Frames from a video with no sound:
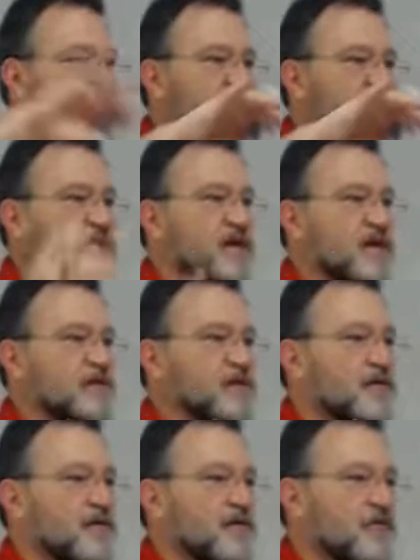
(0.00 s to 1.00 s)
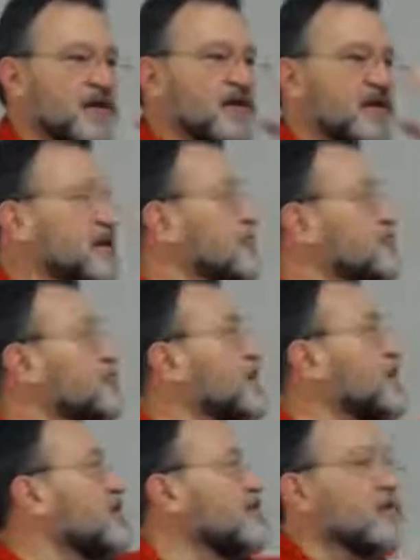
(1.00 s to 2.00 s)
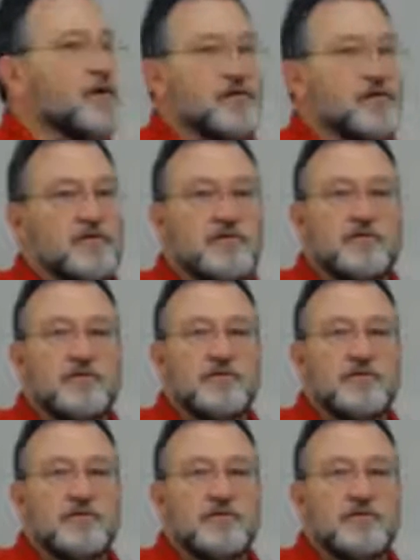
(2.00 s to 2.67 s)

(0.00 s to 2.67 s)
Mix them together, drink it, and you're drinking salt water.